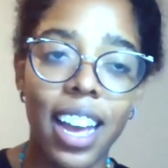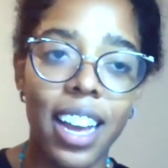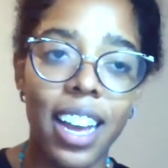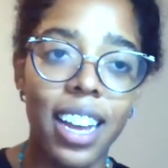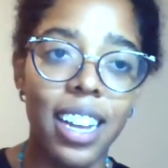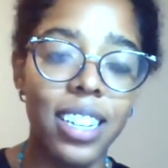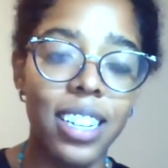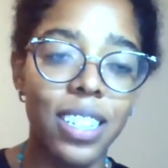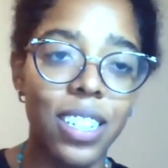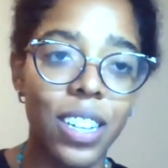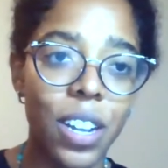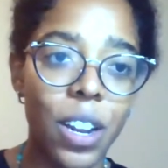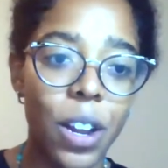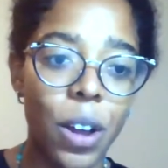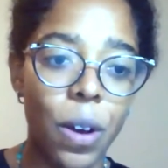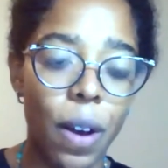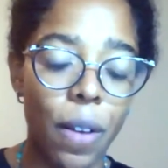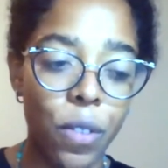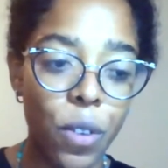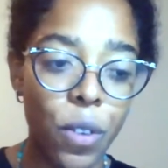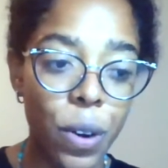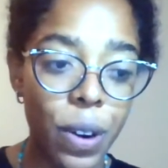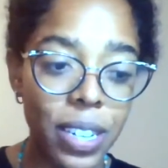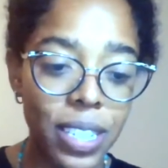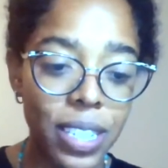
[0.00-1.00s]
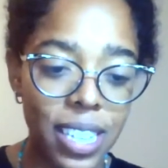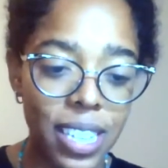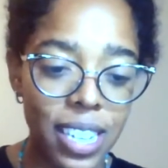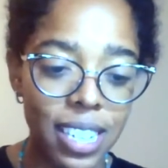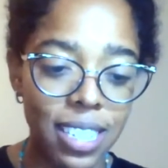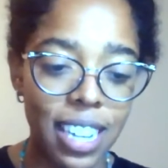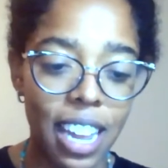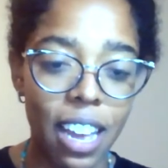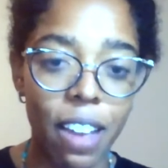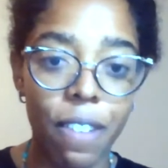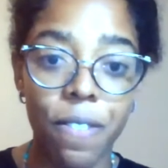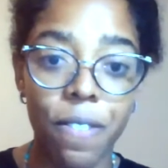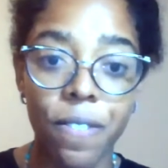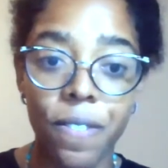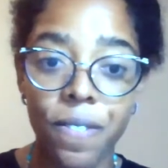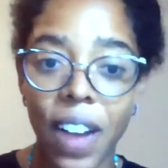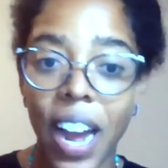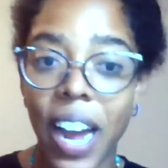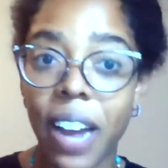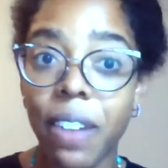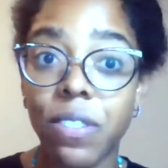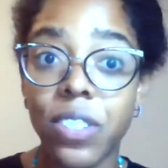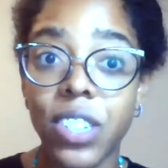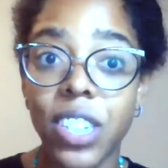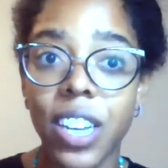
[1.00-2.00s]
And, you know, of course, things like
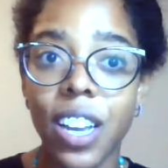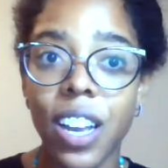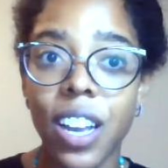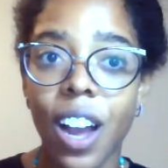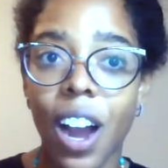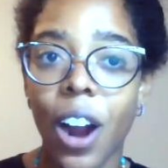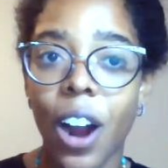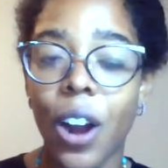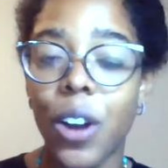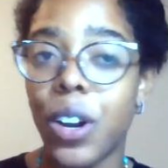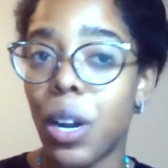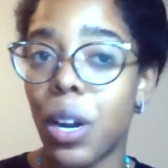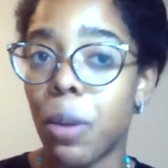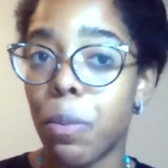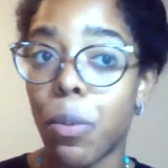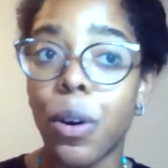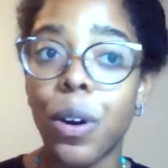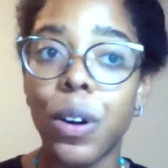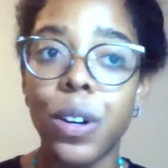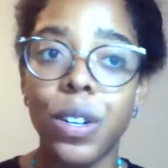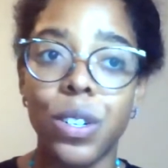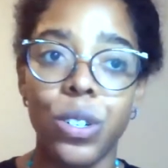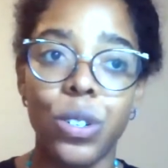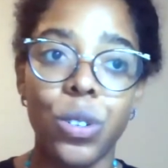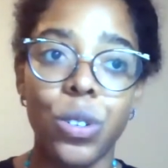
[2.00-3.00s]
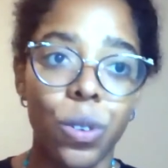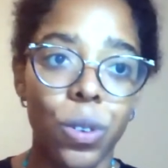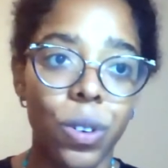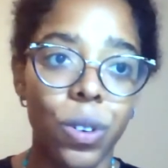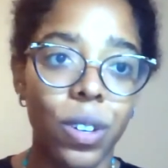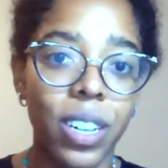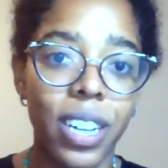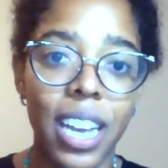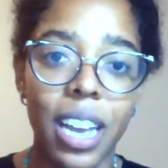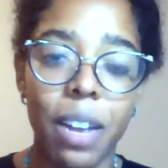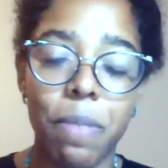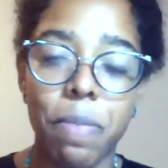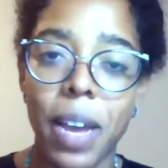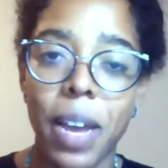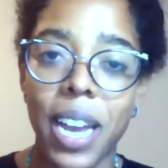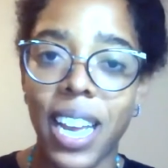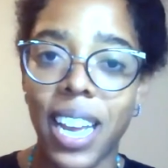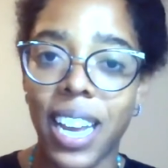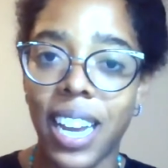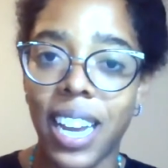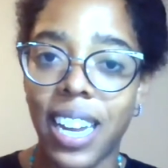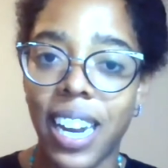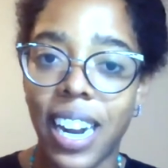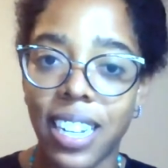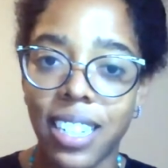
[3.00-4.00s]
5G are an important tool in
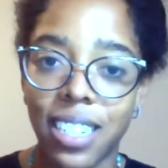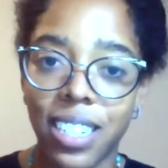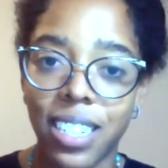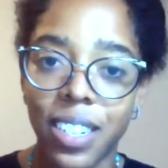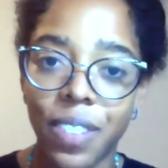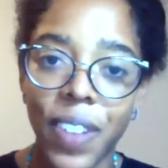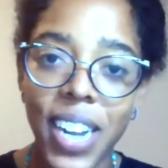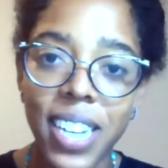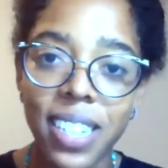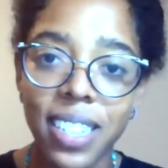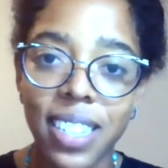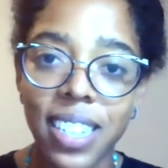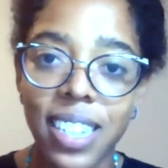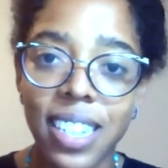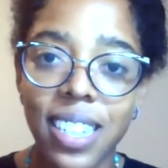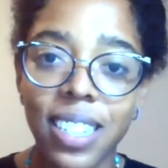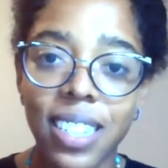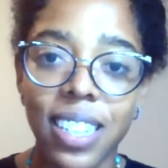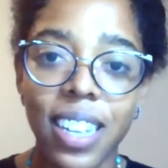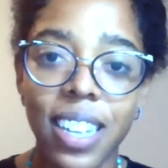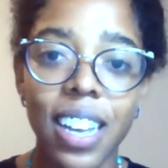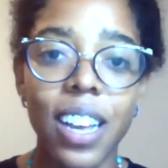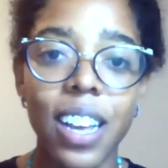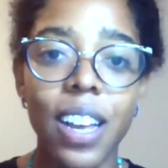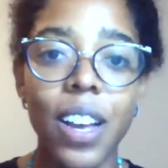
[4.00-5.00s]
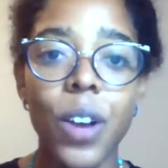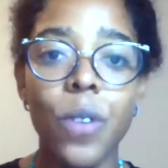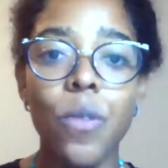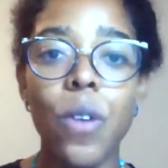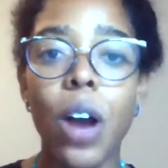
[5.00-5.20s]
making connected devices.